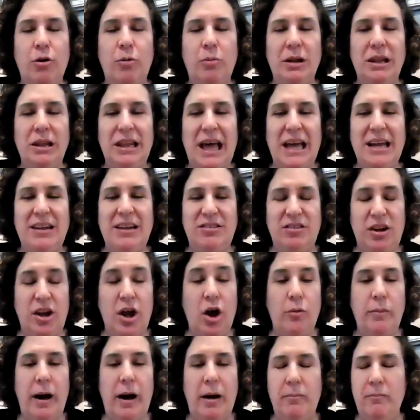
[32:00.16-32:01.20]
or would like to
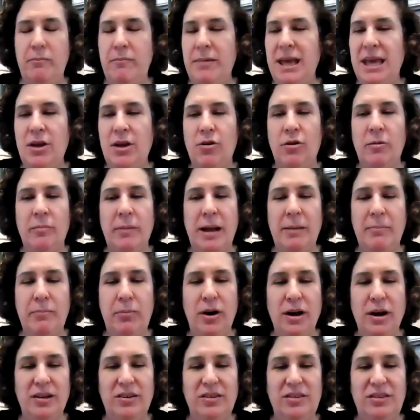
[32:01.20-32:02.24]
know about me or my
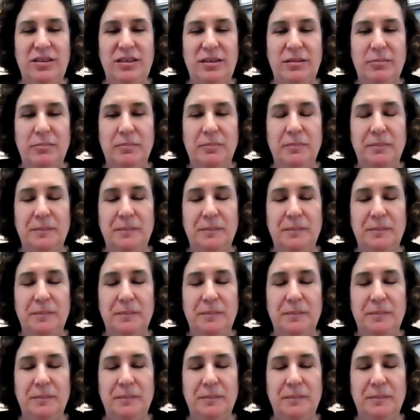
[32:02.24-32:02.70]
books.